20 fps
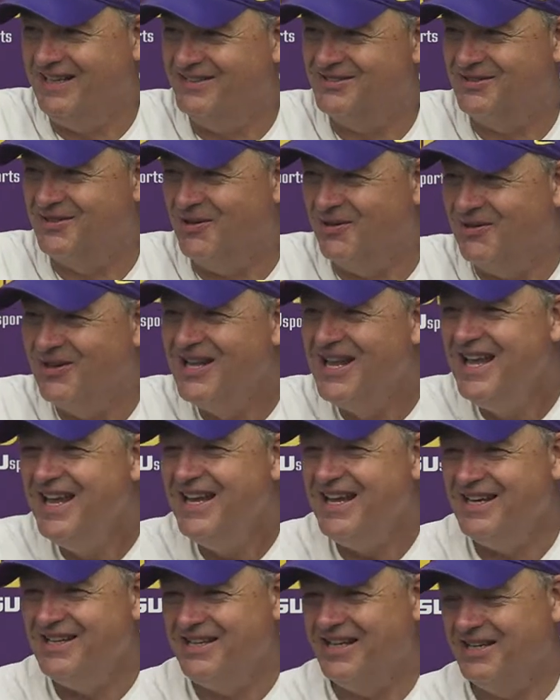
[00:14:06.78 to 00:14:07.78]
So
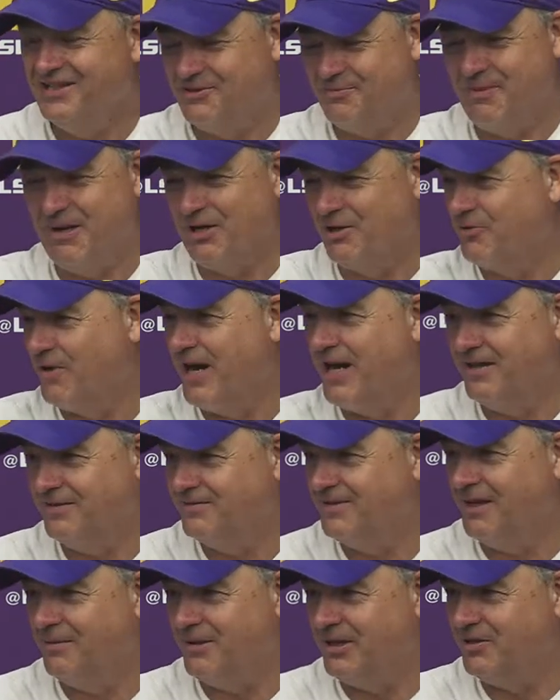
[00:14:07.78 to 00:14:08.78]
it, has been
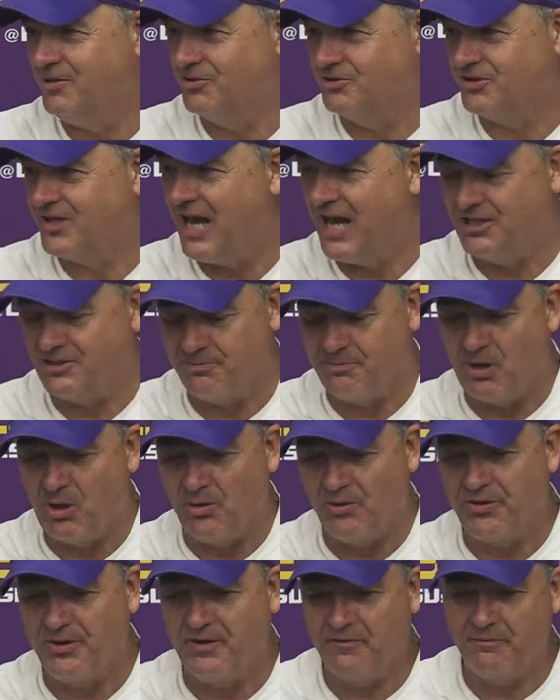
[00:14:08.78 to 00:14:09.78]
great. I mean those guys
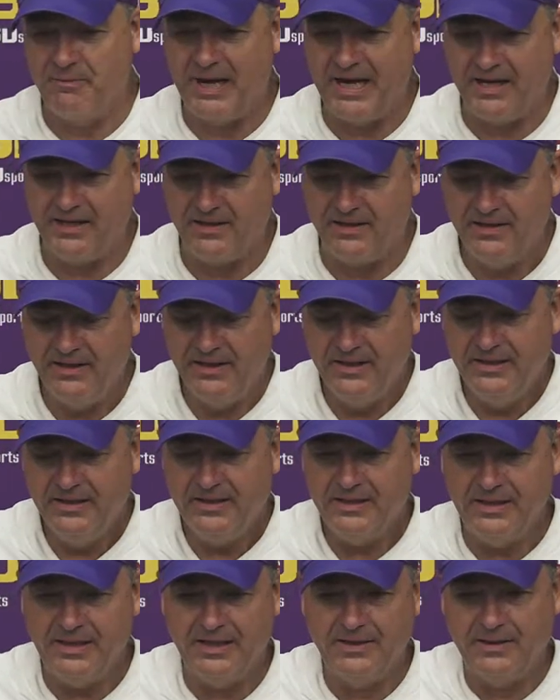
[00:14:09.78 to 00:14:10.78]
both have made
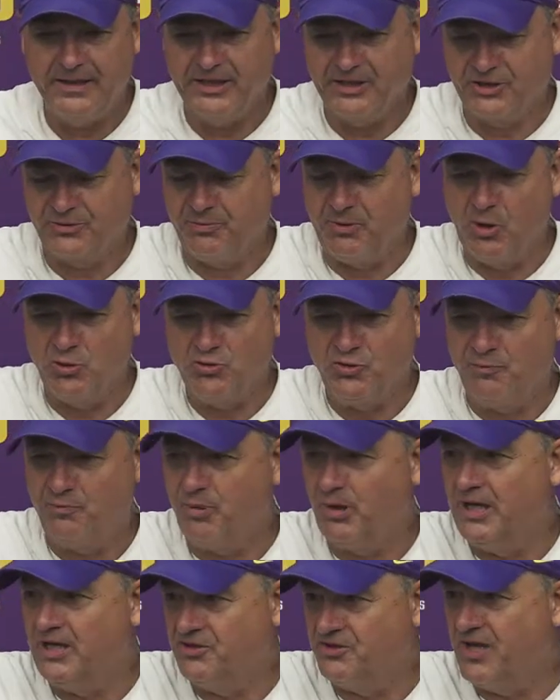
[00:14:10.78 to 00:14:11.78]
uh, explosive
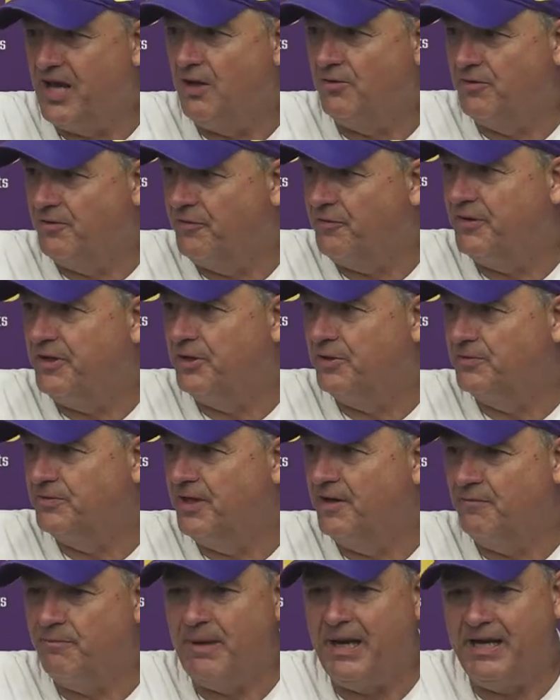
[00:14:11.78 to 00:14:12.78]
plays down the field.
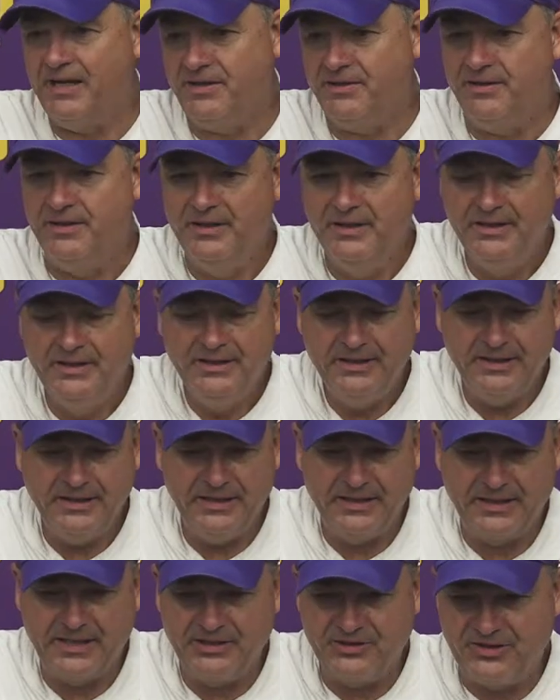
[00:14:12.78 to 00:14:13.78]
They've made
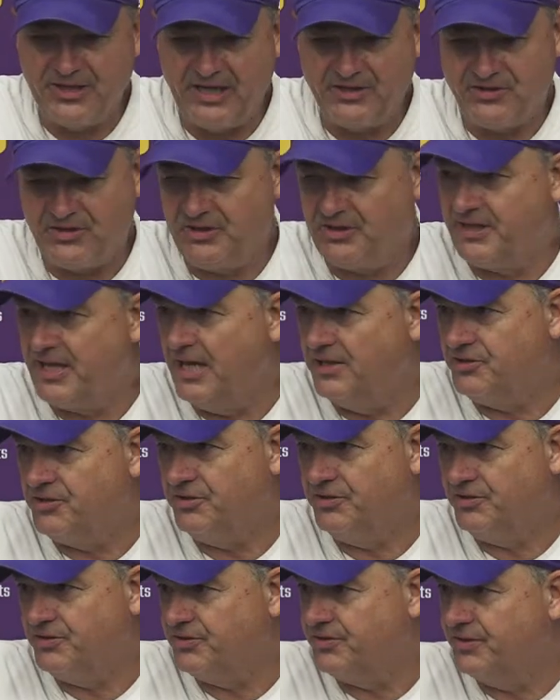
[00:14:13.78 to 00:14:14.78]
uh, contested
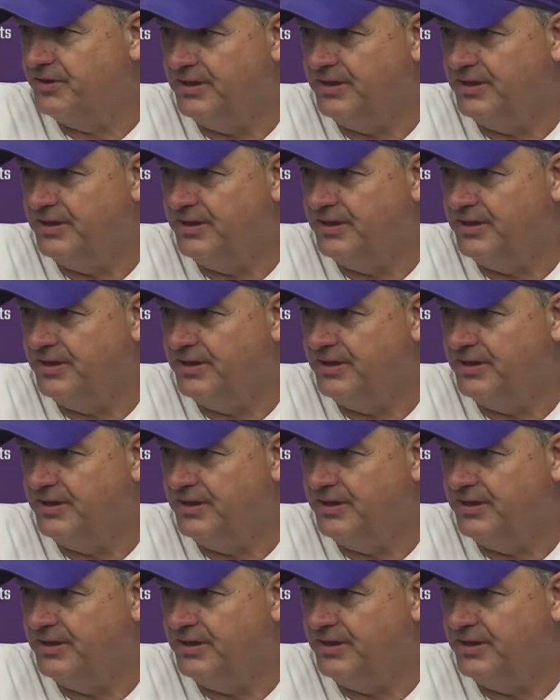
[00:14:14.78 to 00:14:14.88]
catches.